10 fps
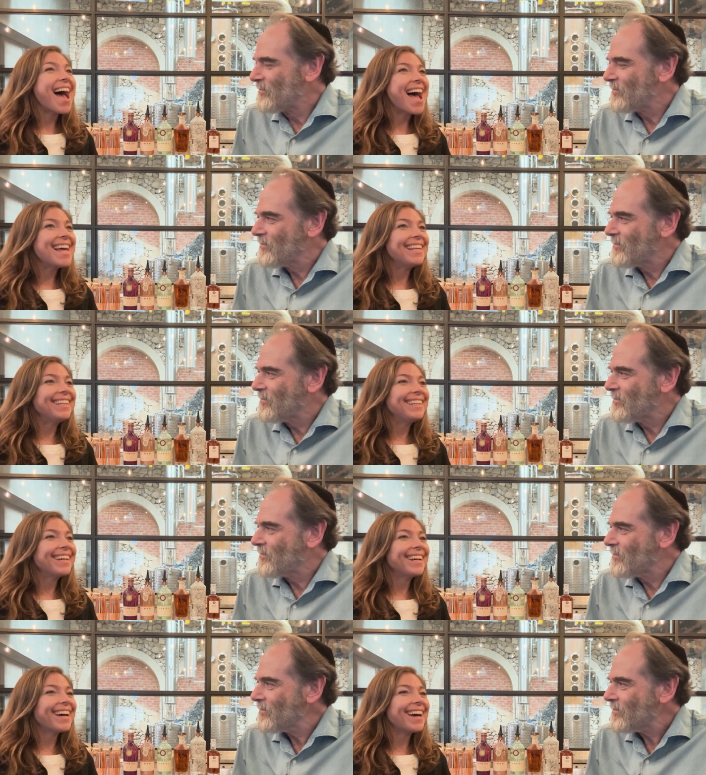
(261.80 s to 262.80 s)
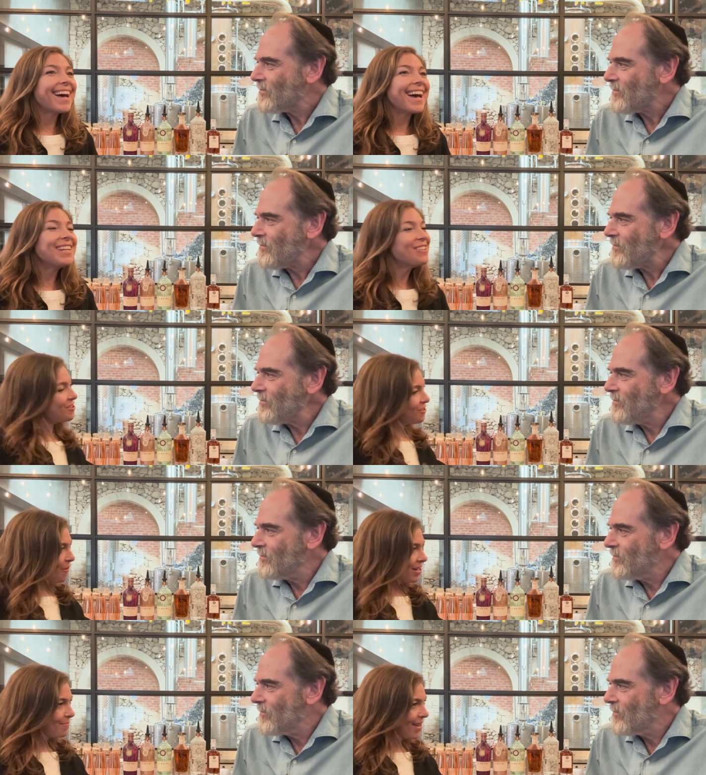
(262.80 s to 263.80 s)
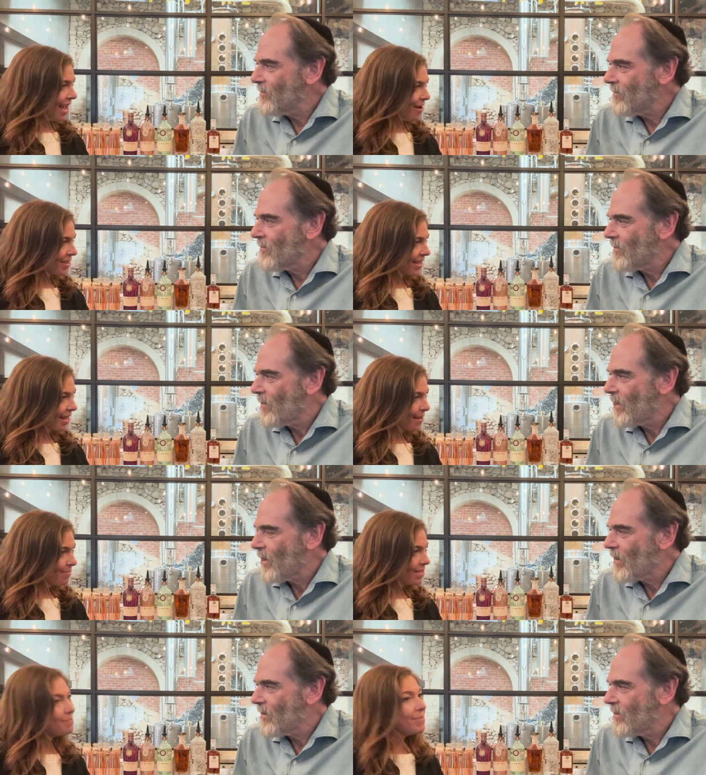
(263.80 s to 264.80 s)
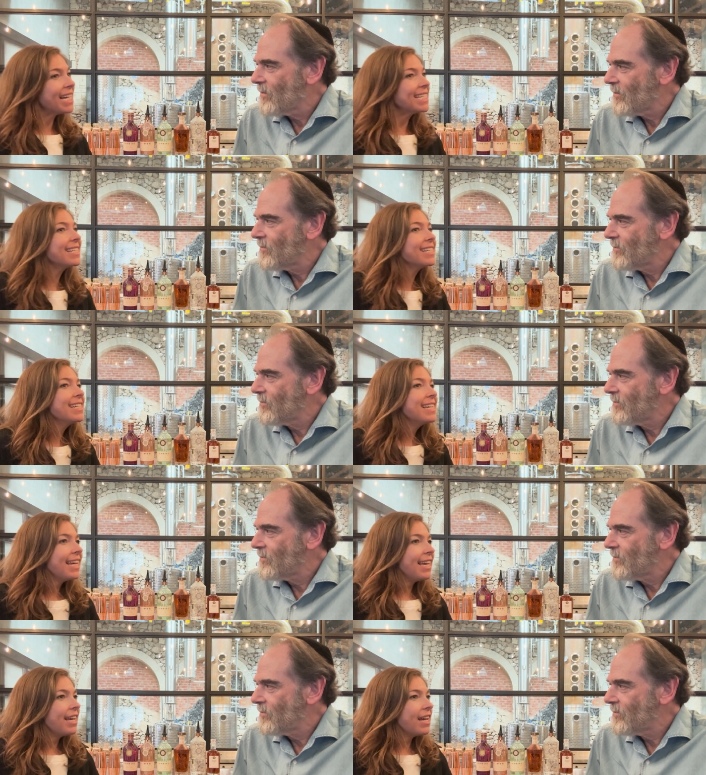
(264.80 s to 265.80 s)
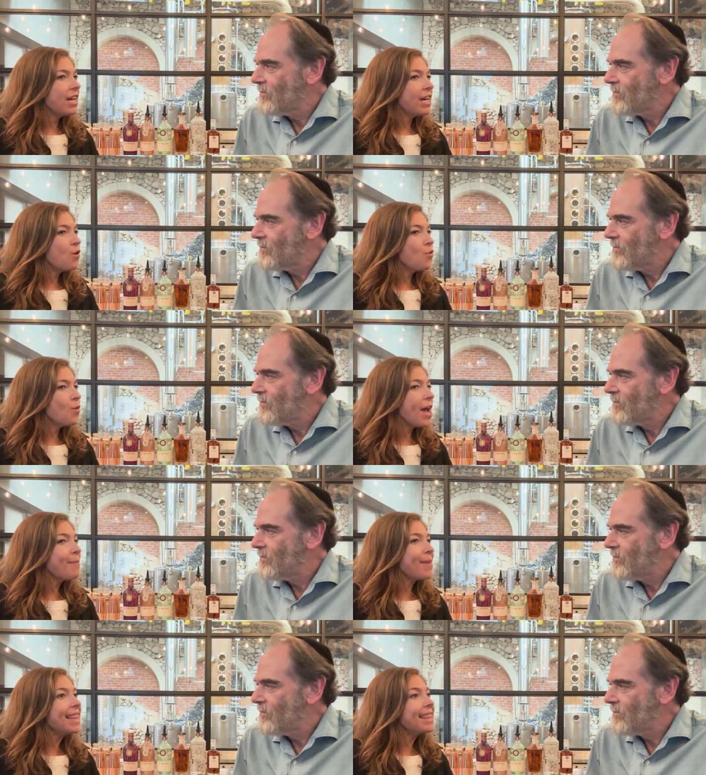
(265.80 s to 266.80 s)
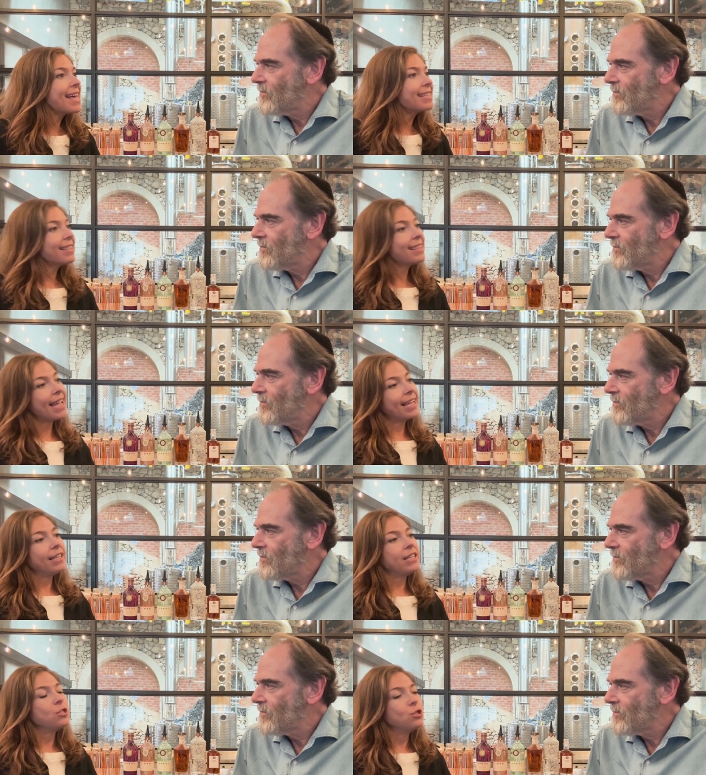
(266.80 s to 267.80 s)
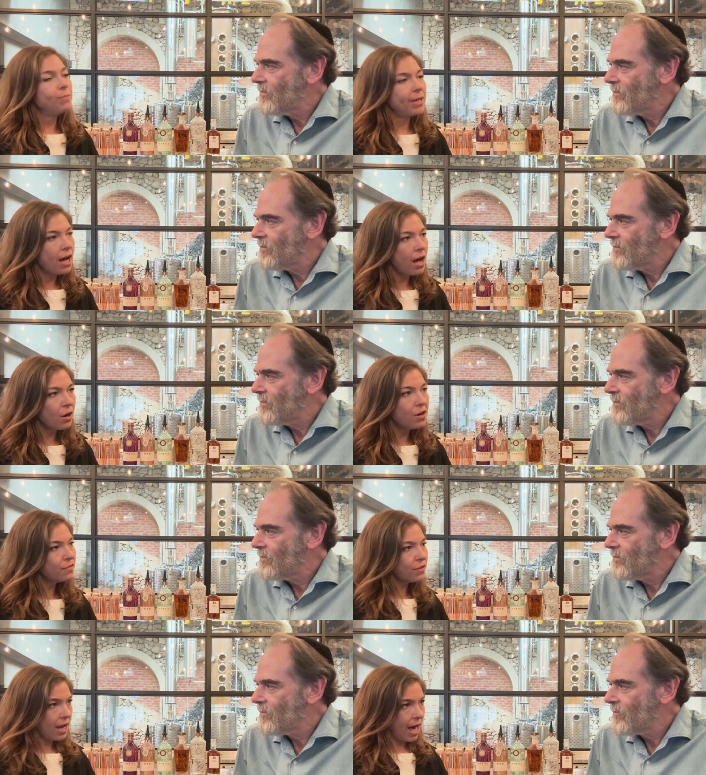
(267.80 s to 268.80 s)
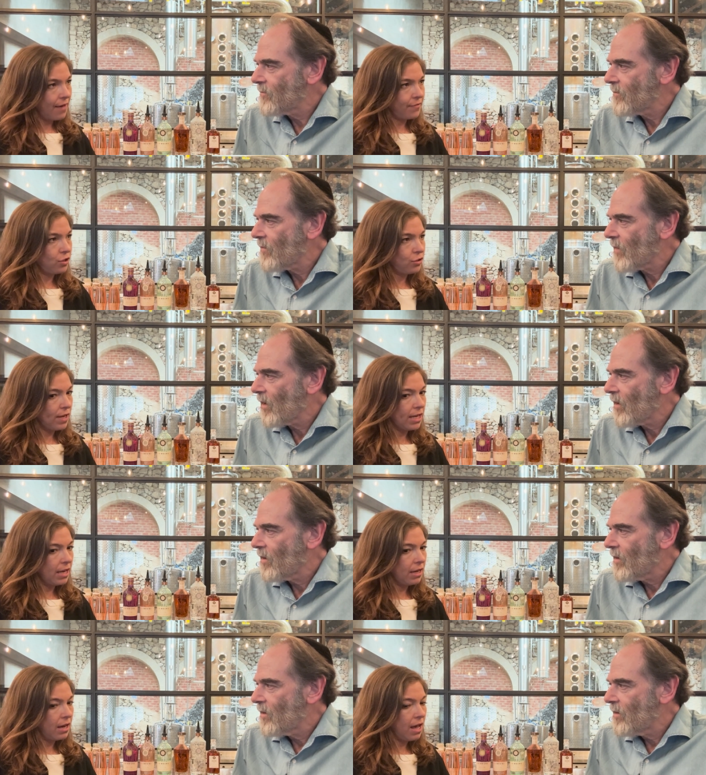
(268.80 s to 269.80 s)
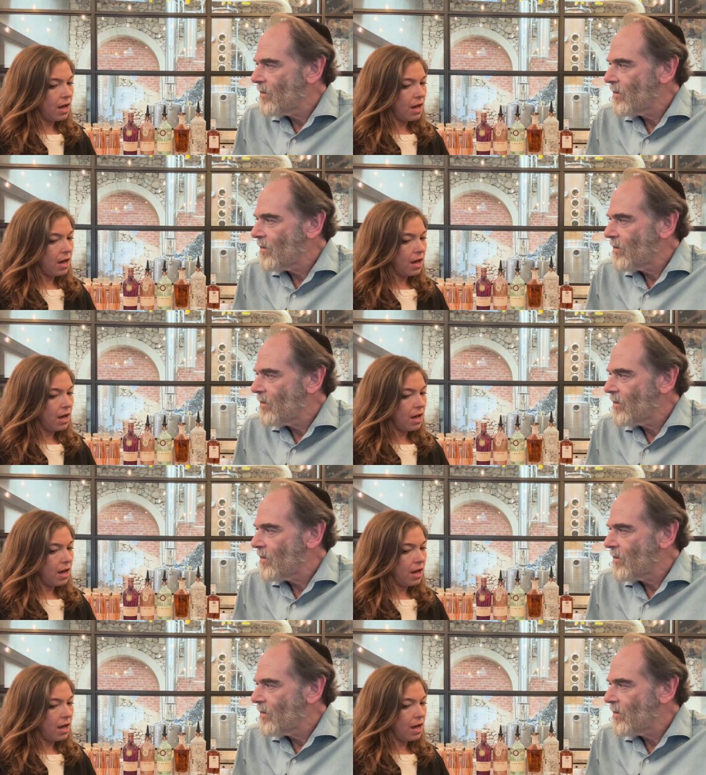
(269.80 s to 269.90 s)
Speaker 1: and I know you don't want to make health claims, but am I less likely to be hungover after drinking